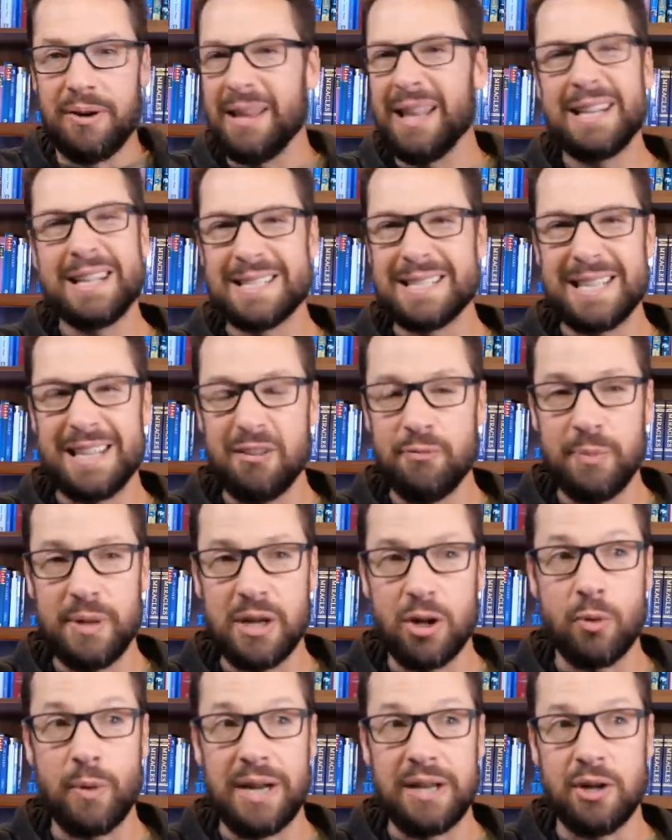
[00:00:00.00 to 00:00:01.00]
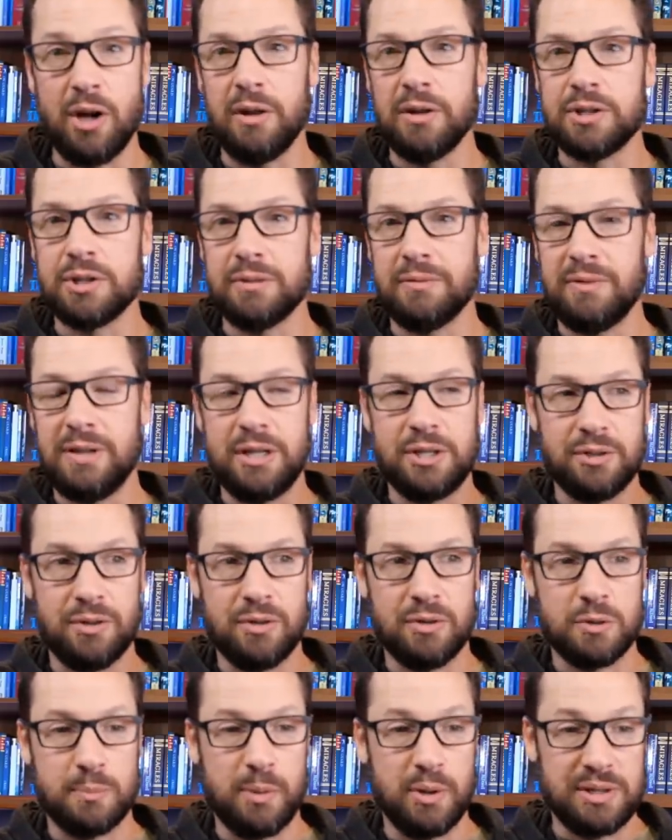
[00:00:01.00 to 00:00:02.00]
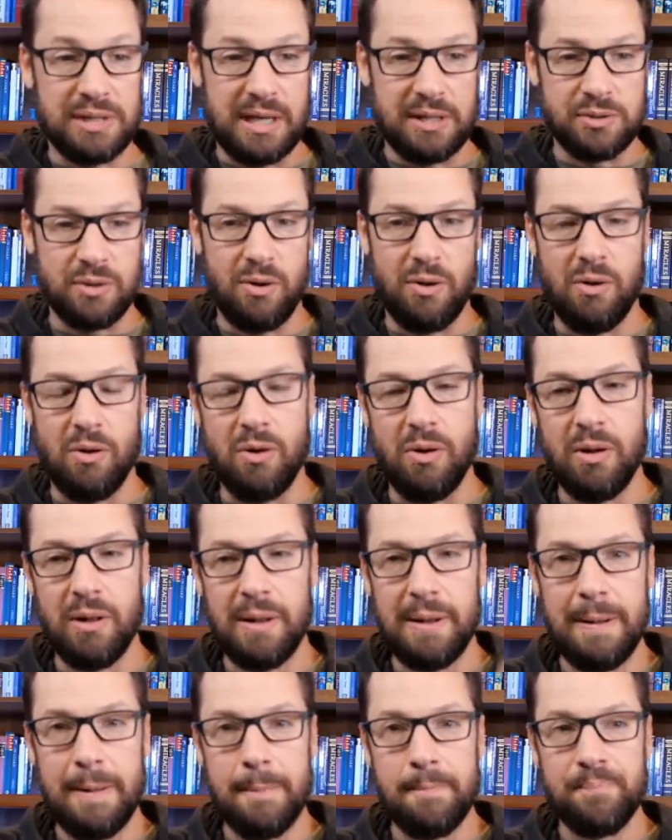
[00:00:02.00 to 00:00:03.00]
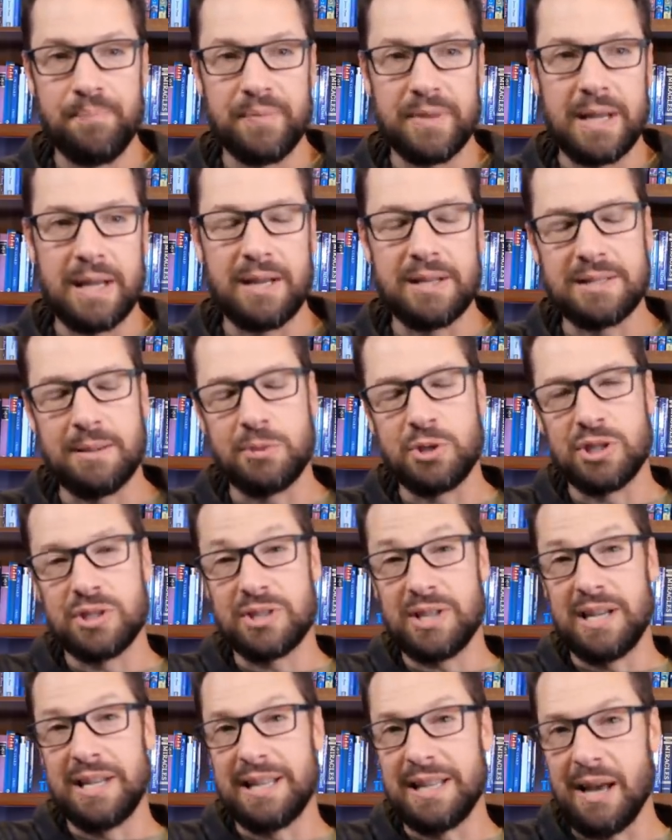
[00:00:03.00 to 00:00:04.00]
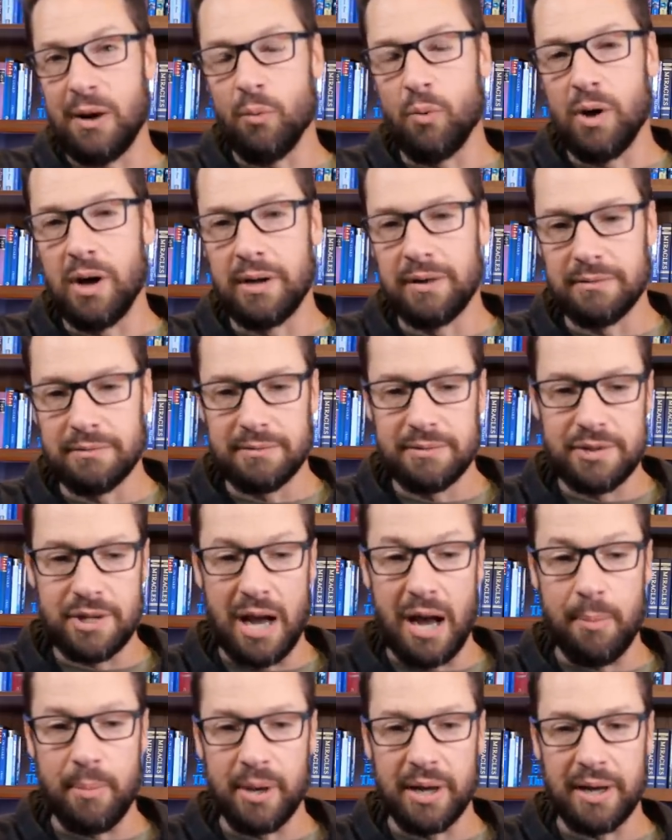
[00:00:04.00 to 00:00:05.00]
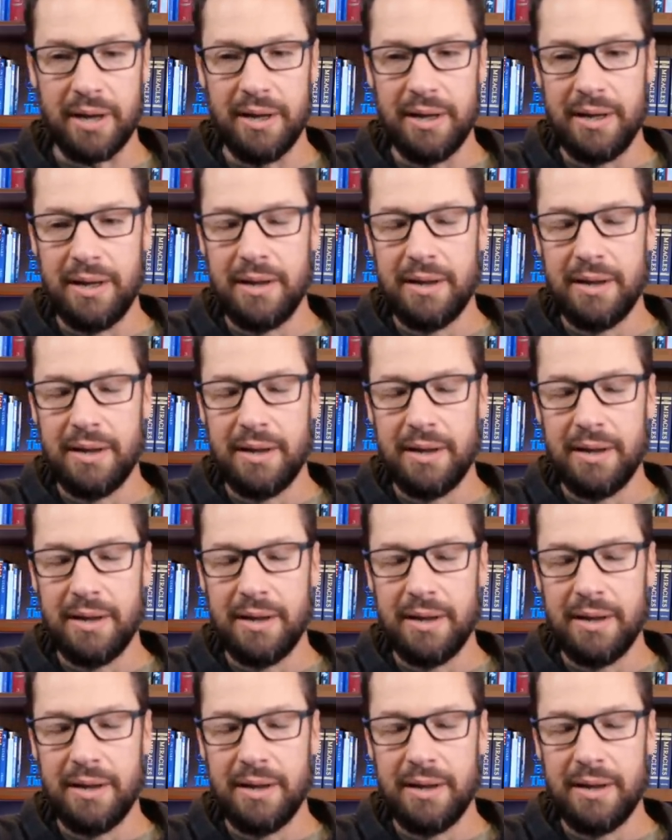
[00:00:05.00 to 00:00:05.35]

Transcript: That doesn't give me a great knowledge of each of those books as a whole because I'm just studying that one topic.